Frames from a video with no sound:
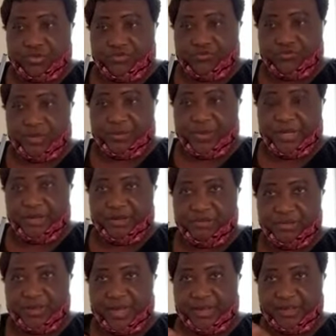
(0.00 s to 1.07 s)
Will be
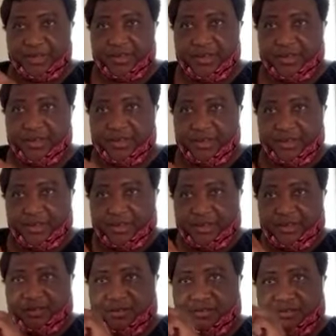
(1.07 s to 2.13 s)
like the